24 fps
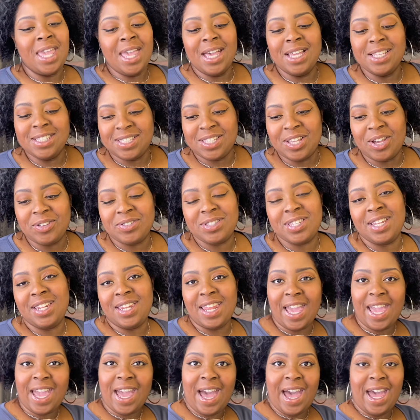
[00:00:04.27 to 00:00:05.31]
So
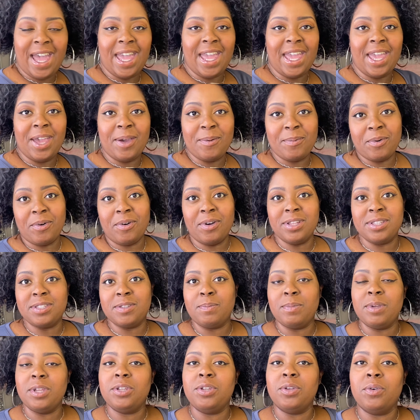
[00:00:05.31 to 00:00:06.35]
today I am going to
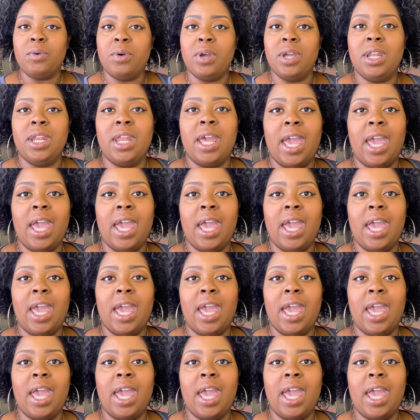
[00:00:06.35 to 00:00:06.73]
be doing